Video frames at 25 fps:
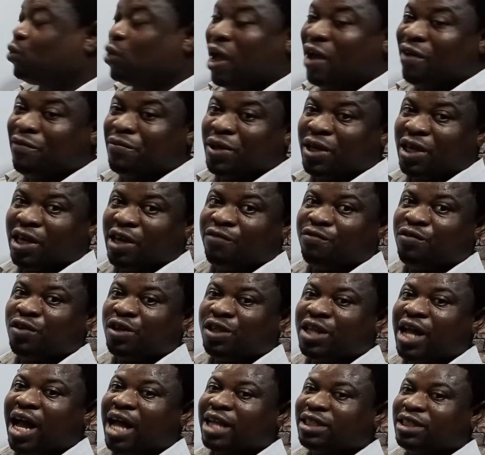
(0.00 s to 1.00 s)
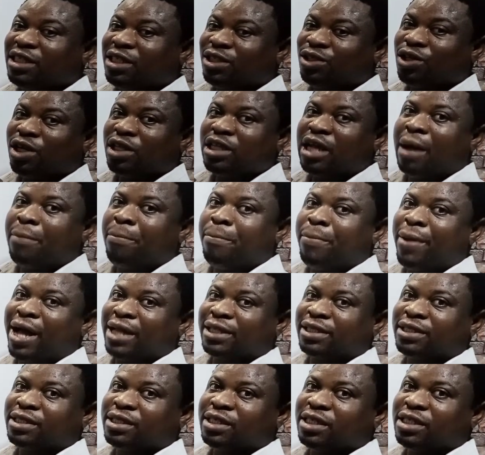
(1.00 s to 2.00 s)
we have been given that this other
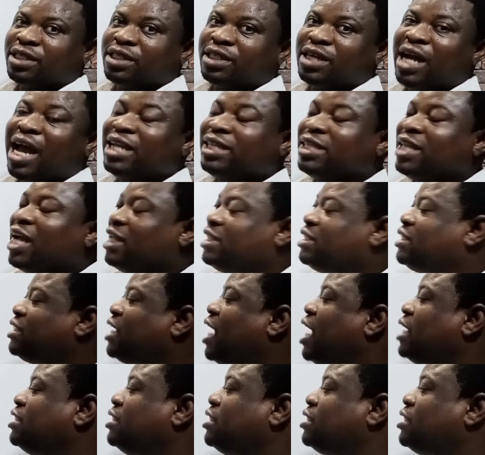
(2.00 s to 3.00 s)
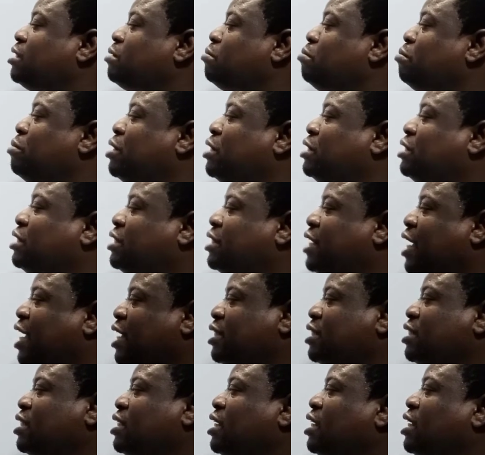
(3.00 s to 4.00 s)
part in the right hand side is in base
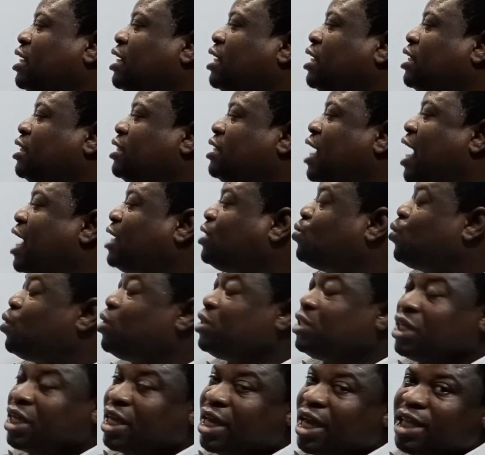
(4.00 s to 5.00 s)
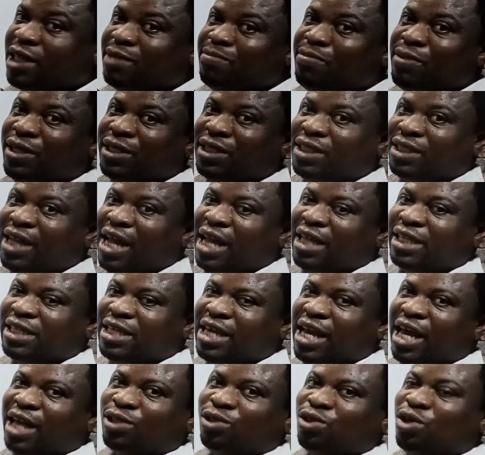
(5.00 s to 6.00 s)
10. They have to indicate base 10
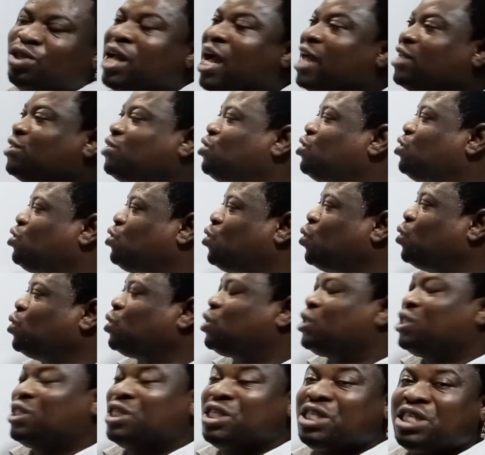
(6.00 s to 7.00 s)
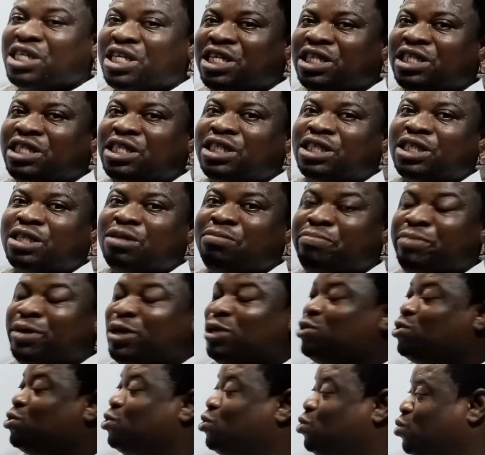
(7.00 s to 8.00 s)
here so that you don't think it is in
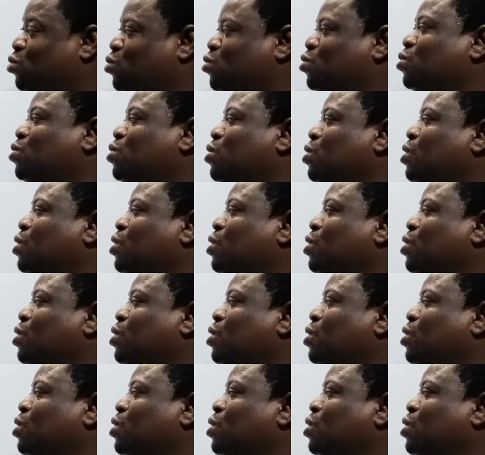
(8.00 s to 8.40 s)
base 2.